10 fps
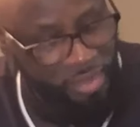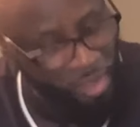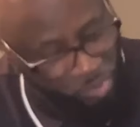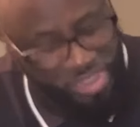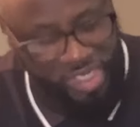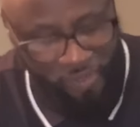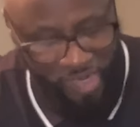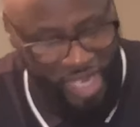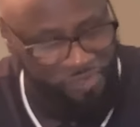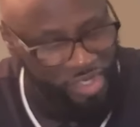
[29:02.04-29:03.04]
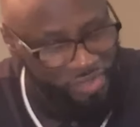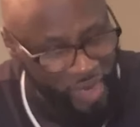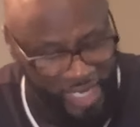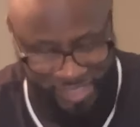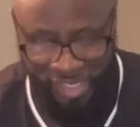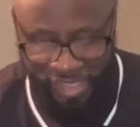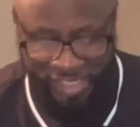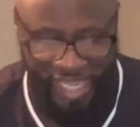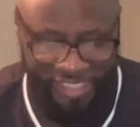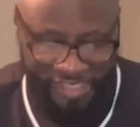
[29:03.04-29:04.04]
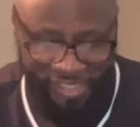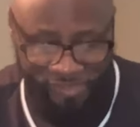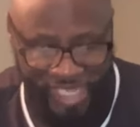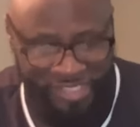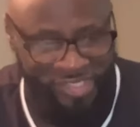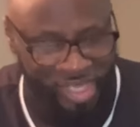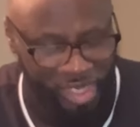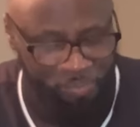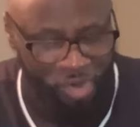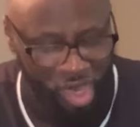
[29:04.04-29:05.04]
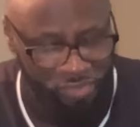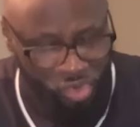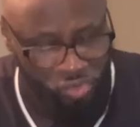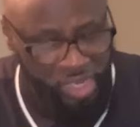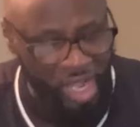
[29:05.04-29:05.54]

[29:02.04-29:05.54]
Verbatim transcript: When you give your life to Christ, that, that, that sinner part move.